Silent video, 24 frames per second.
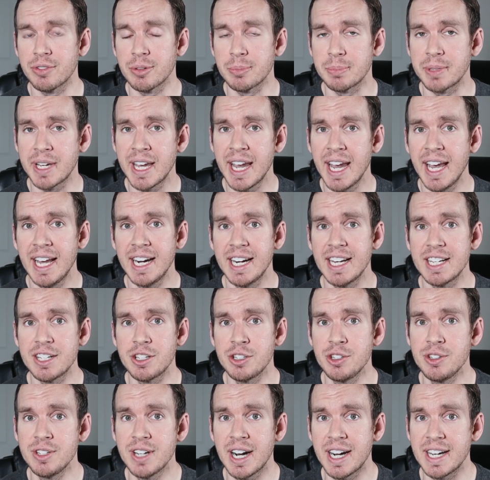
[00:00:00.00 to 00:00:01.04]
from Canada
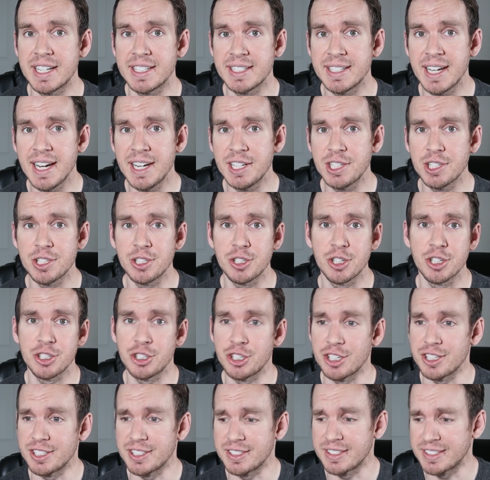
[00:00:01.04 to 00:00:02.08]
to the United States is
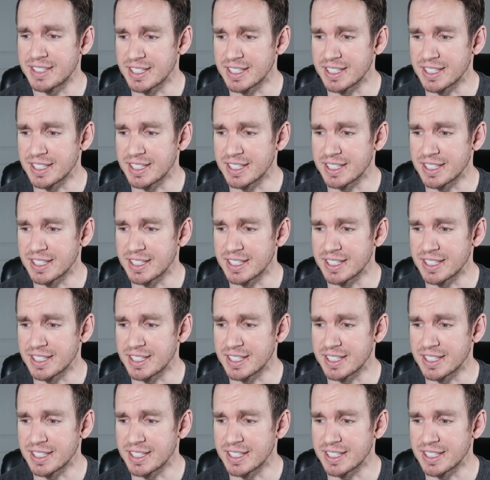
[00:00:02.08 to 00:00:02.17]
just